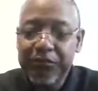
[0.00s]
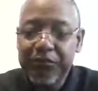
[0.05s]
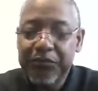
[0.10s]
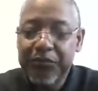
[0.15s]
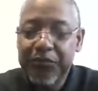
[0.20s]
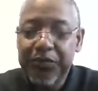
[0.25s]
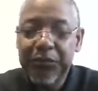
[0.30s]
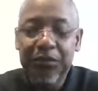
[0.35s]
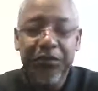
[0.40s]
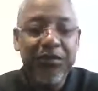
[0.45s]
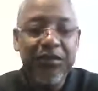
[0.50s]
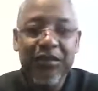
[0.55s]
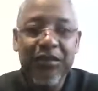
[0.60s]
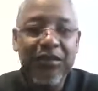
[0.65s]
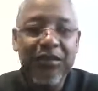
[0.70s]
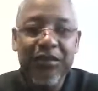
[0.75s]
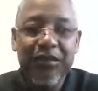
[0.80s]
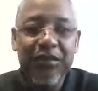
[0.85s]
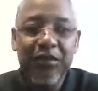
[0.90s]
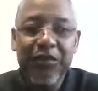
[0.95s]
he wasn't
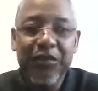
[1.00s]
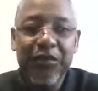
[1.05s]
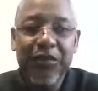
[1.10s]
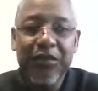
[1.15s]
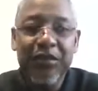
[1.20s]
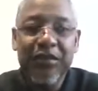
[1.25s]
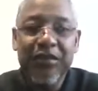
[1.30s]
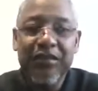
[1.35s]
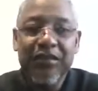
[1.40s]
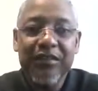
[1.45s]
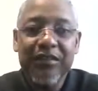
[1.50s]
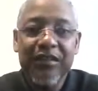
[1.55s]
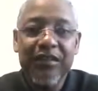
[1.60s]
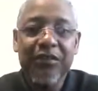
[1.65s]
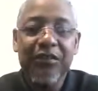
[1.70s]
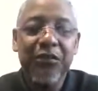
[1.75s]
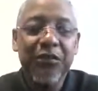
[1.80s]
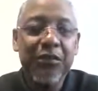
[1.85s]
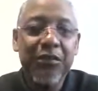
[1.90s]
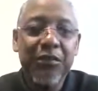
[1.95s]
going to
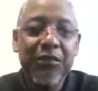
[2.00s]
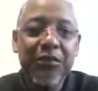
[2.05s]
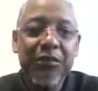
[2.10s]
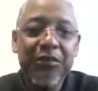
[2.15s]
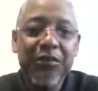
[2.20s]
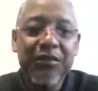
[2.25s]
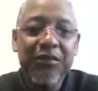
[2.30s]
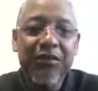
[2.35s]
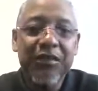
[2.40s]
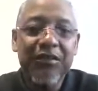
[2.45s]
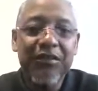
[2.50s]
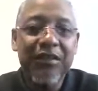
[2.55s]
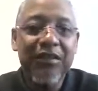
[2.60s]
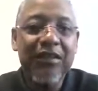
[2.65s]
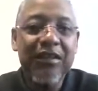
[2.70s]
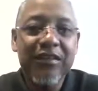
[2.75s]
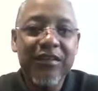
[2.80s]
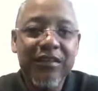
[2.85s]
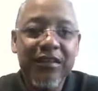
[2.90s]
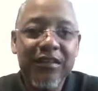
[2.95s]
look through for
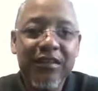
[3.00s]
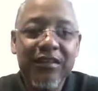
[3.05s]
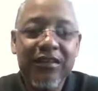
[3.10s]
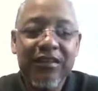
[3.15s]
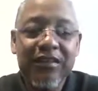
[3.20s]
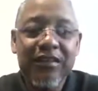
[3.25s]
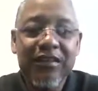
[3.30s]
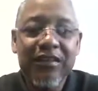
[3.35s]
anything.